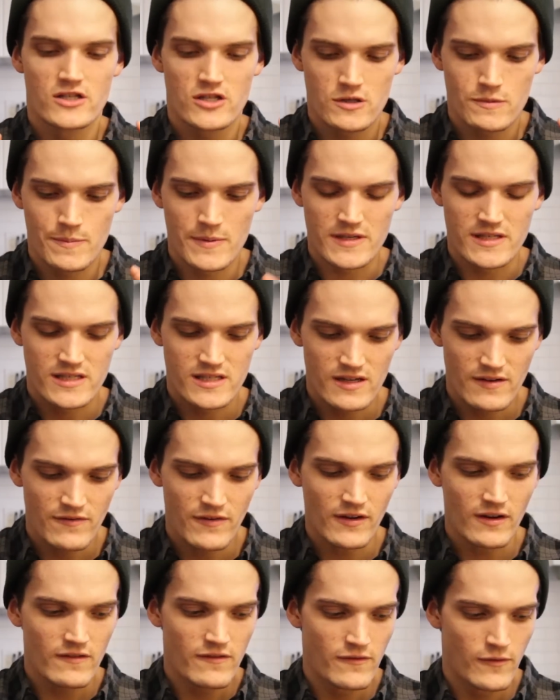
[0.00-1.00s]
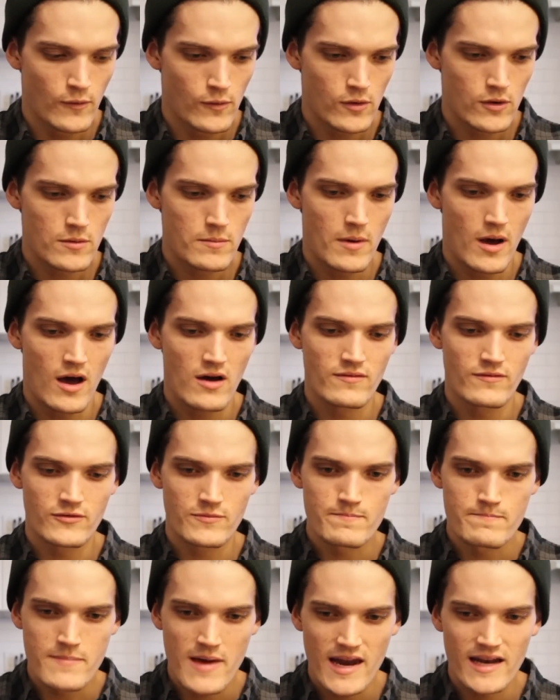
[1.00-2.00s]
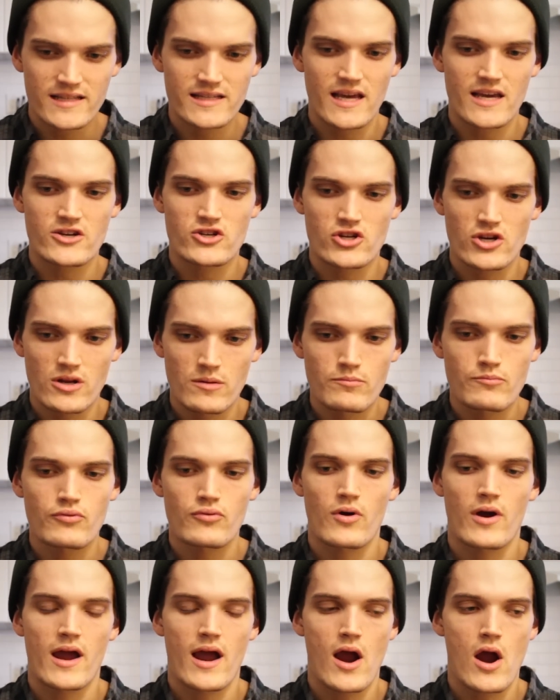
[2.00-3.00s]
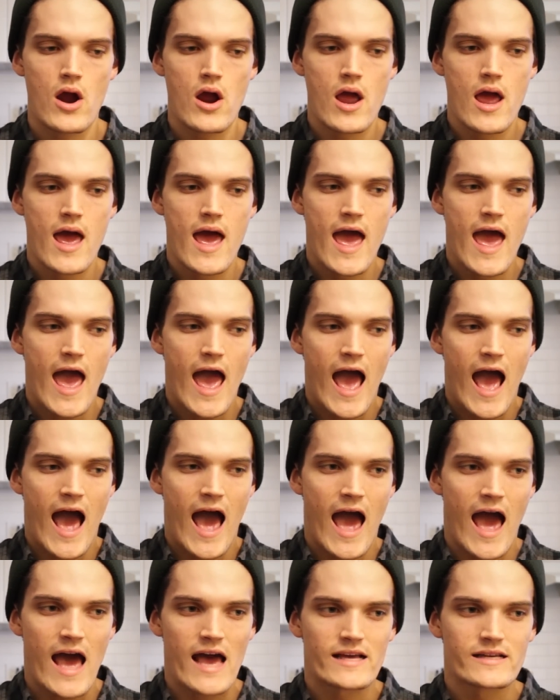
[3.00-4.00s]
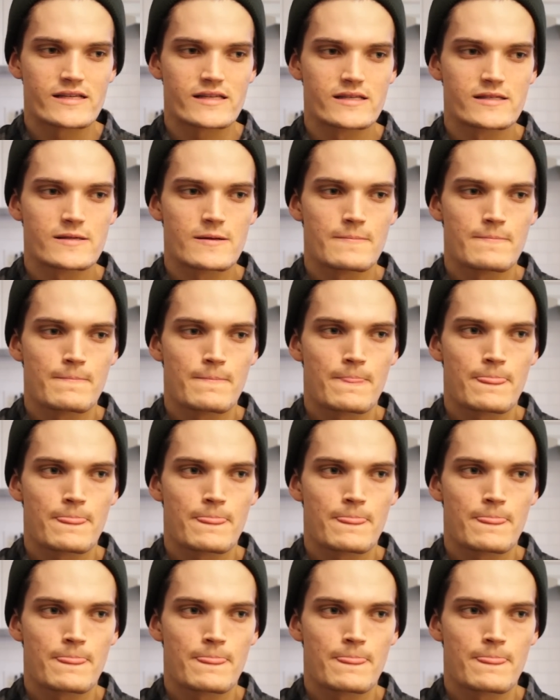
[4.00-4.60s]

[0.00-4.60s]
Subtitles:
specific form of meditation and prayer has